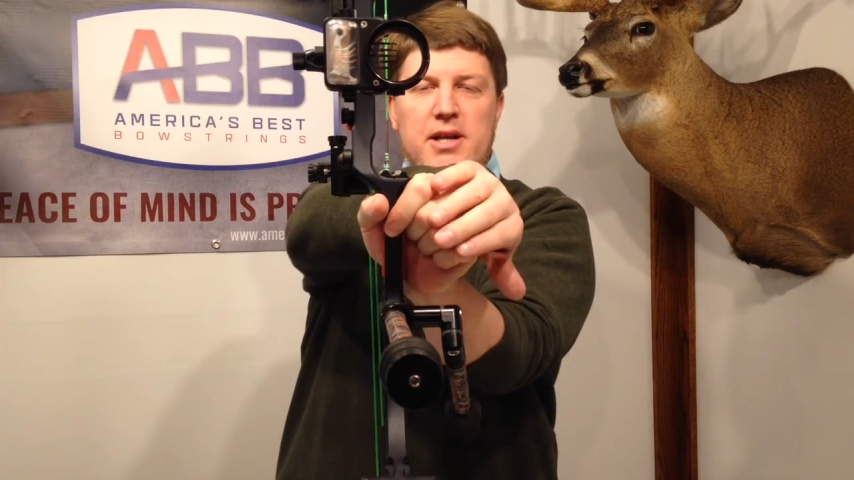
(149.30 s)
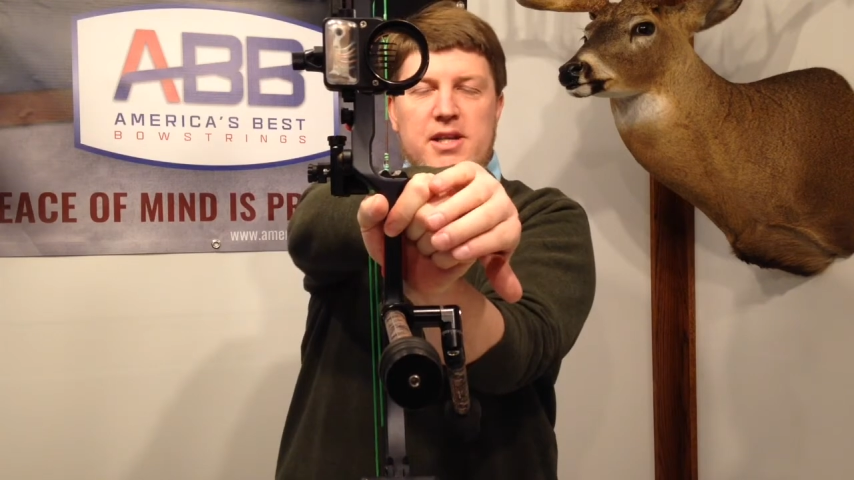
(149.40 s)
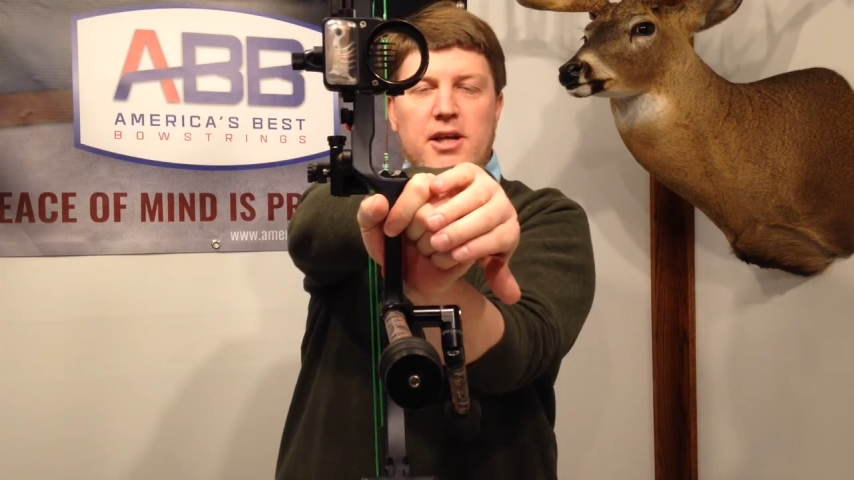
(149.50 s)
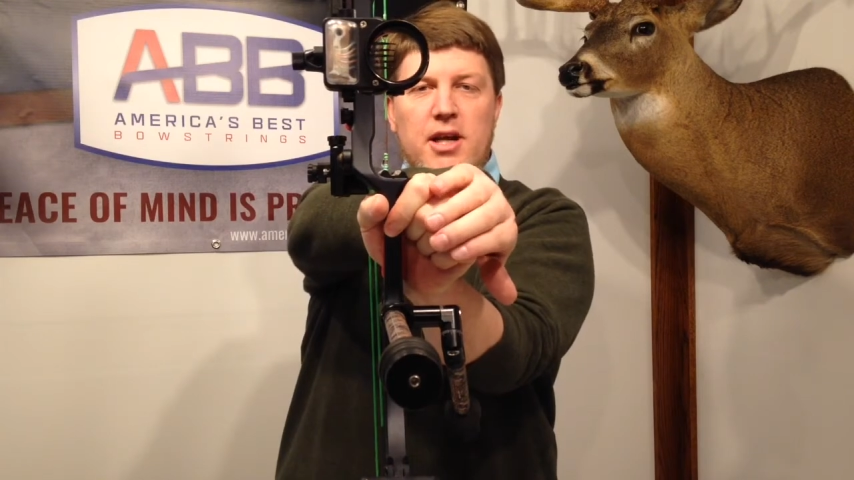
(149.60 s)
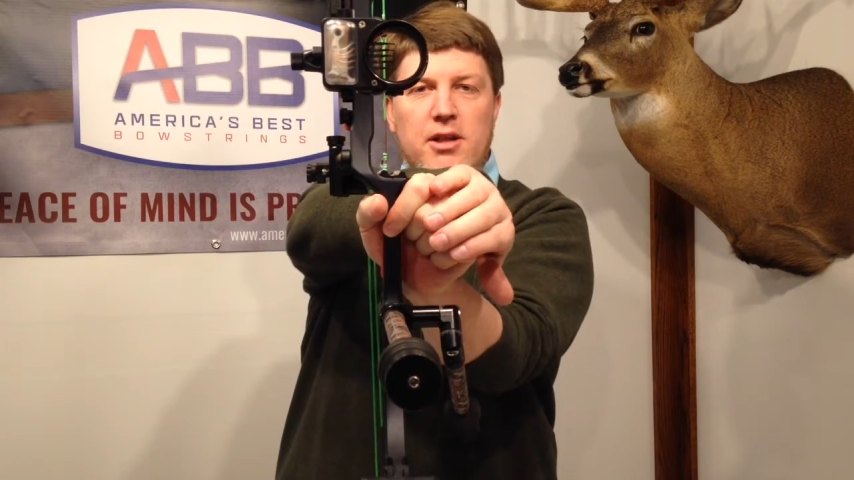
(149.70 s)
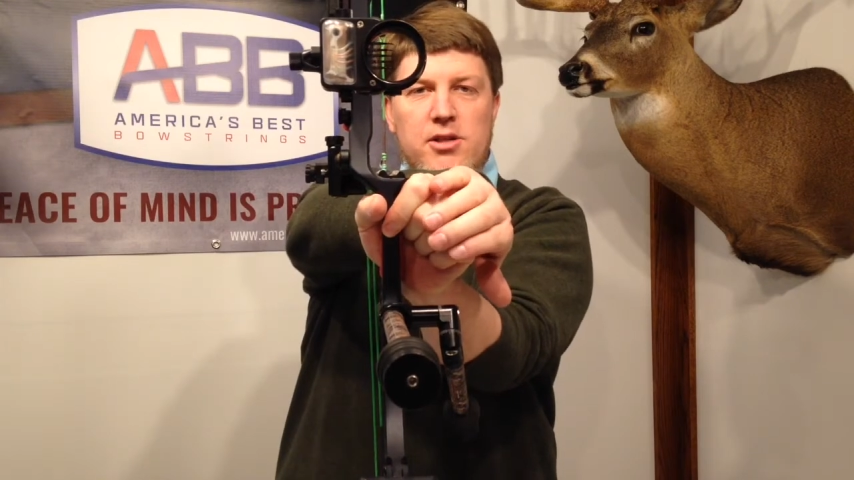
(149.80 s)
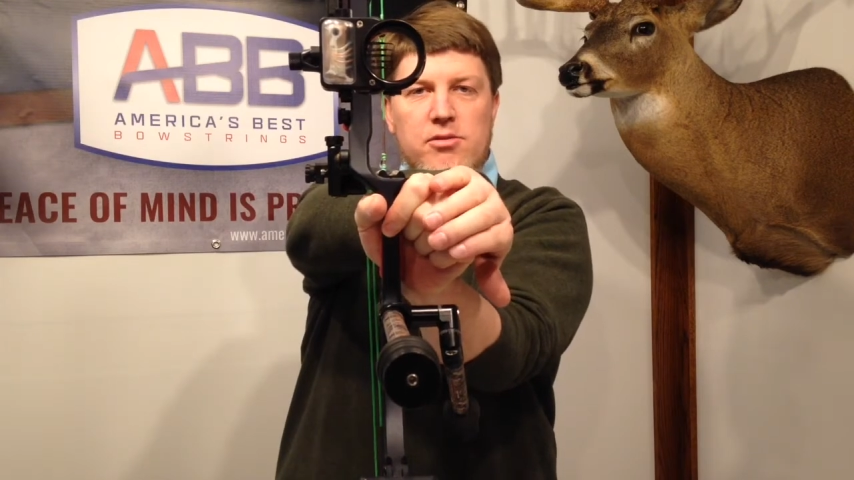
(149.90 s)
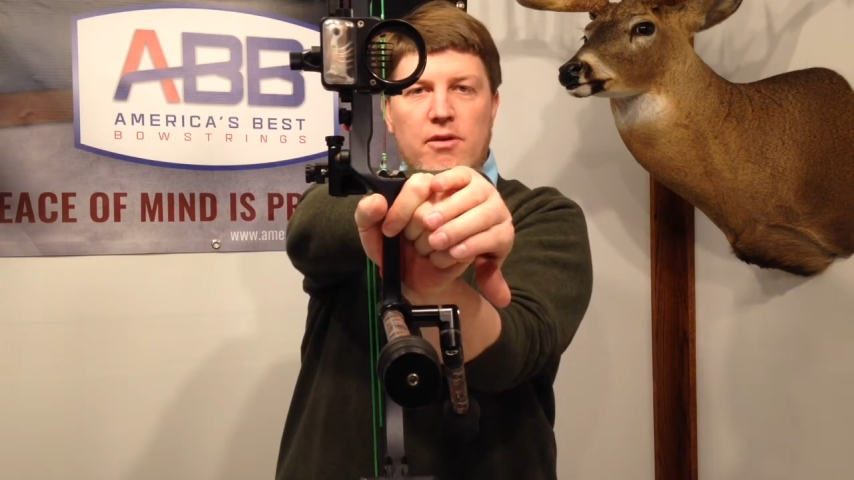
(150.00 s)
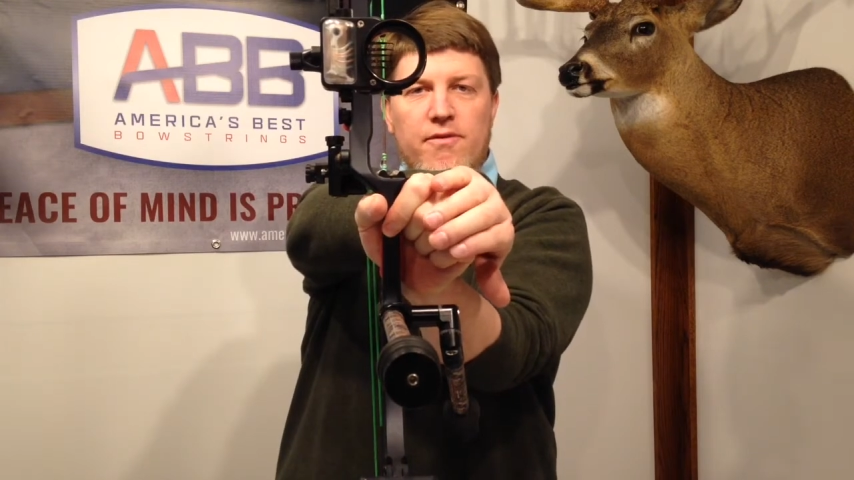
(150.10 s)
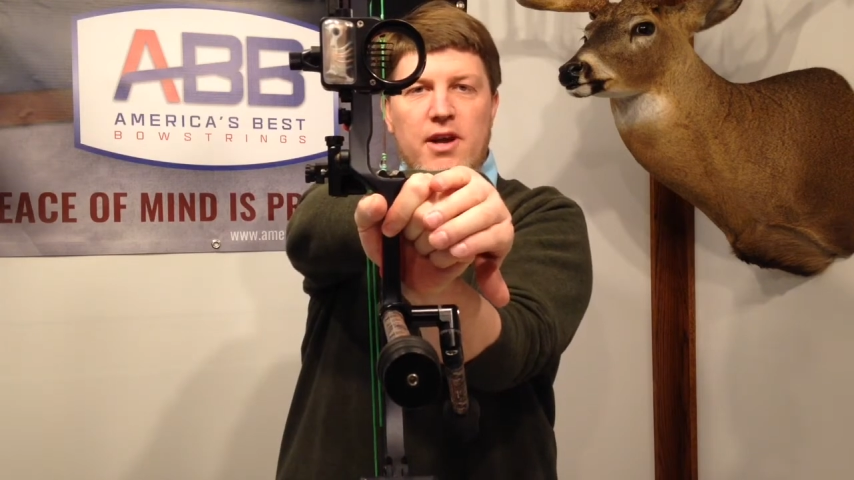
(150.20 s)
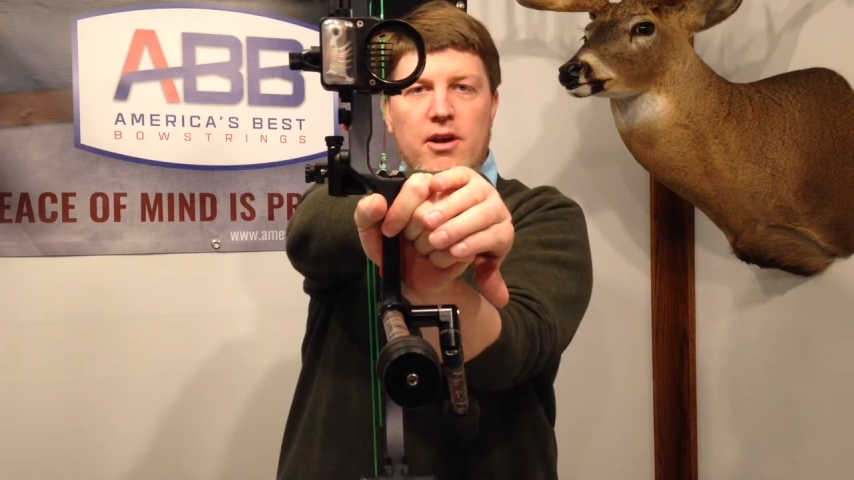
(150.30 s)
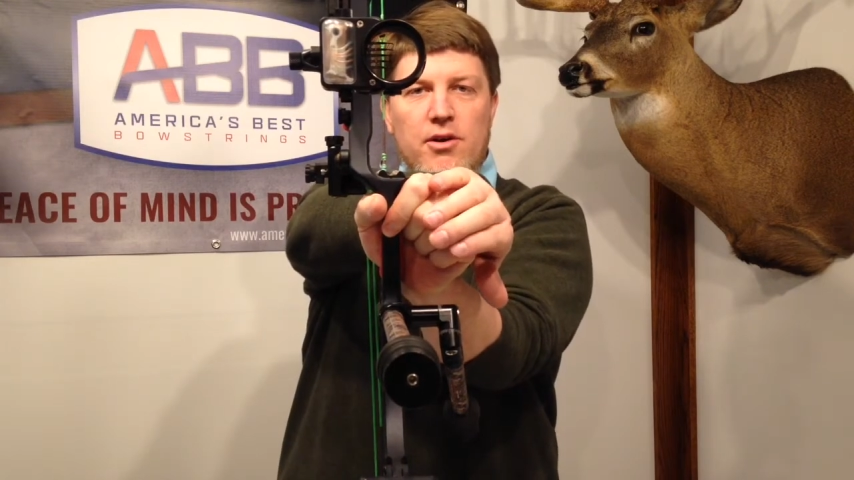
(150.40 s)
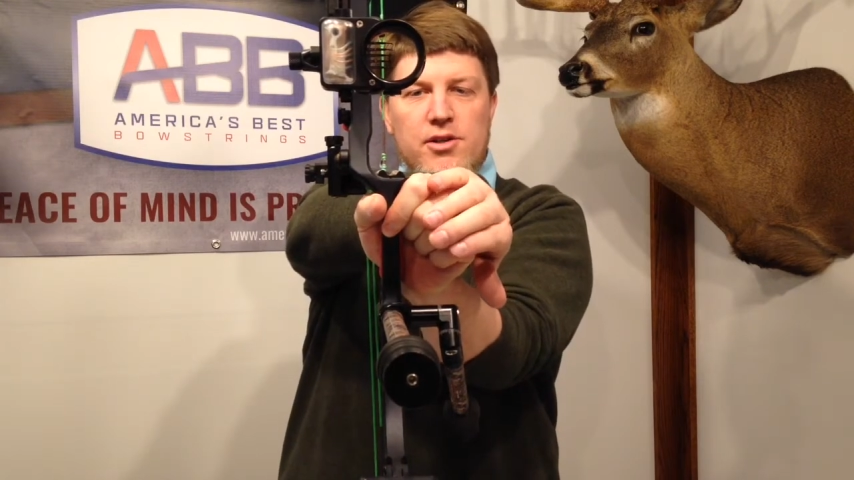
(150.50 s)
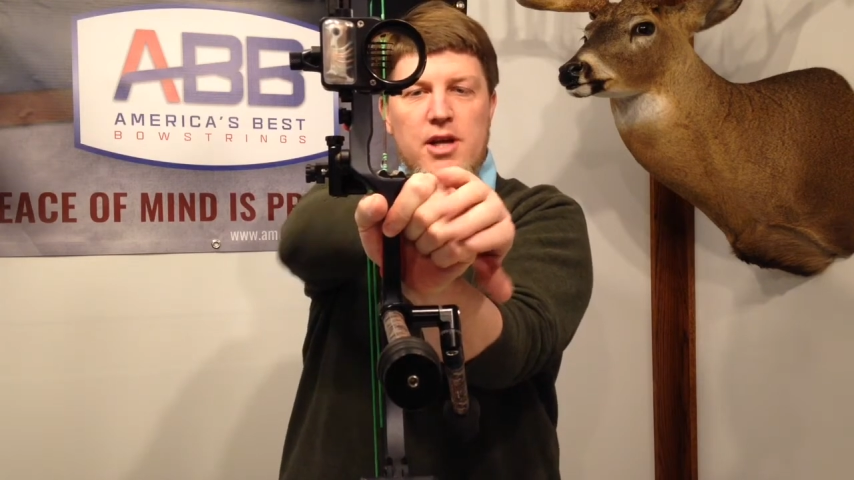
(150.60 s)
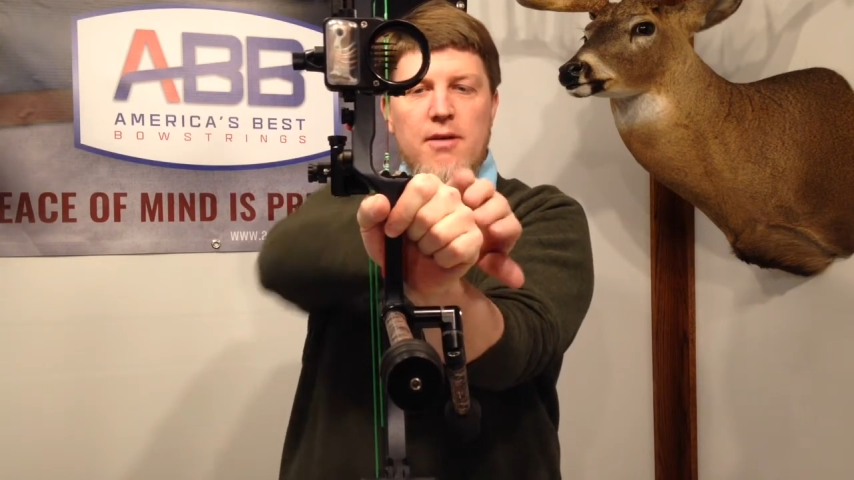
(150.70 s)
by tucking these three
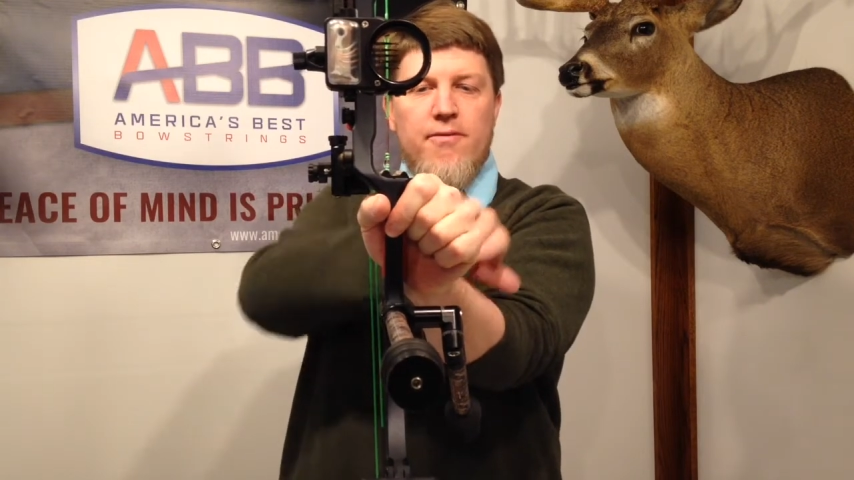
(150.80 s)
fingers,